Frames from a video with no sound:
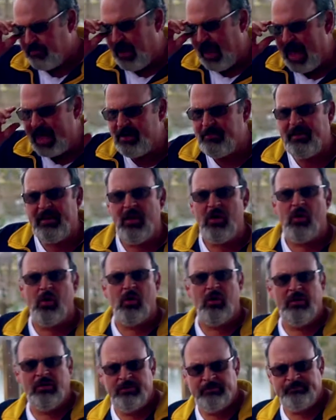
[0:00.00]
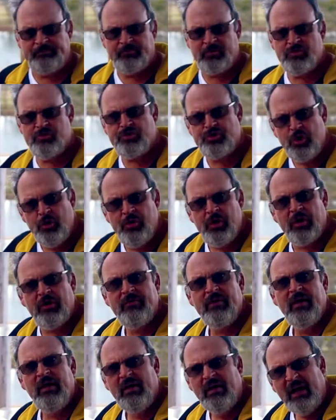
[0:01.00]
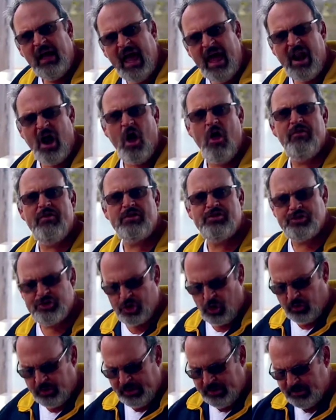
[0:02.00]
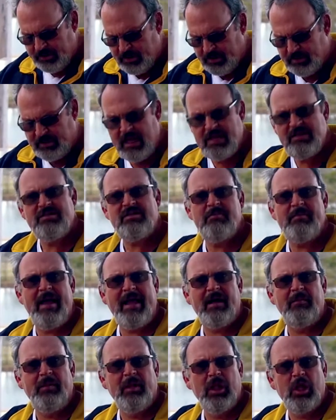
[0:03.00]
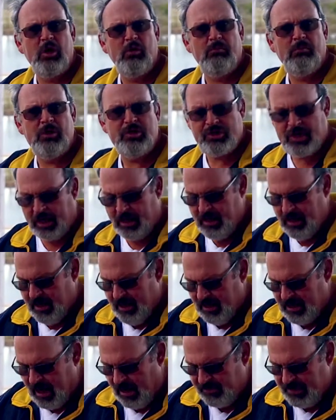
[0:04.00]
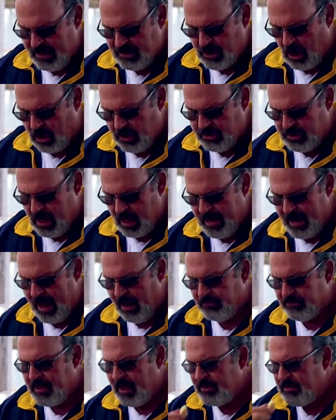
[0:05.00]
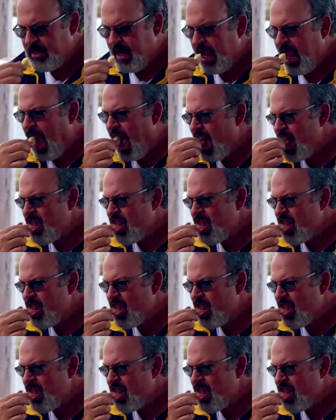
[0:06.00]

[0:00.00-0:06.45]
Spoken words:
you add them a little sooner, and all this stirring tends to make them a little mushy. Now these are done al dente,